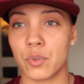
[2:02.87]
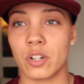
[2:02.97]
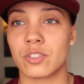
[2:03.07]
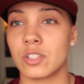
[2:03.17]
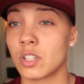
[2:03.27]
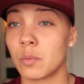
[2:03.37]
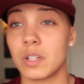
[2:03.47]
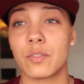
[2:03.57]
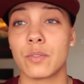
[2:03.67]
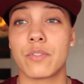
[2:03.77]
branches, so many
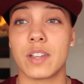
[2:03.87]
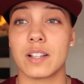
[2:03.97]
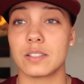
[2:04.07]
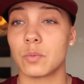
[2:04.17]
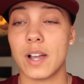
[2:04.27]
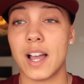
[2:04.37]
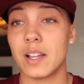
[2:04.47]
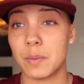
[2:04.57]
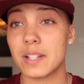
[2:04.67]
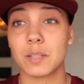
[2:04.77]
different things.
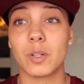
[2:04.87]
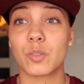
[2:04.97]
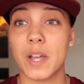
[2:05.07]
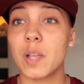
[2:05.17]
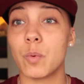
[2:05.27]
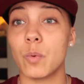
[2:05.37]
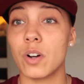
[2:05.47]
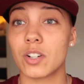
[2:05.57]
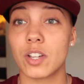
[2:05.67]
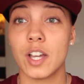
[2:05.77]
It depends how much
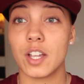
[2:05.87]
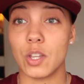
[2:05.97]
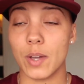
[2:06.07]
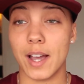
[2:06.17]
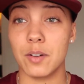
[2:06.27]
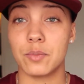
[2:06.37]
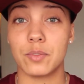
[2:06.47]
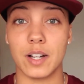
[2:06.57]
paperwork you have,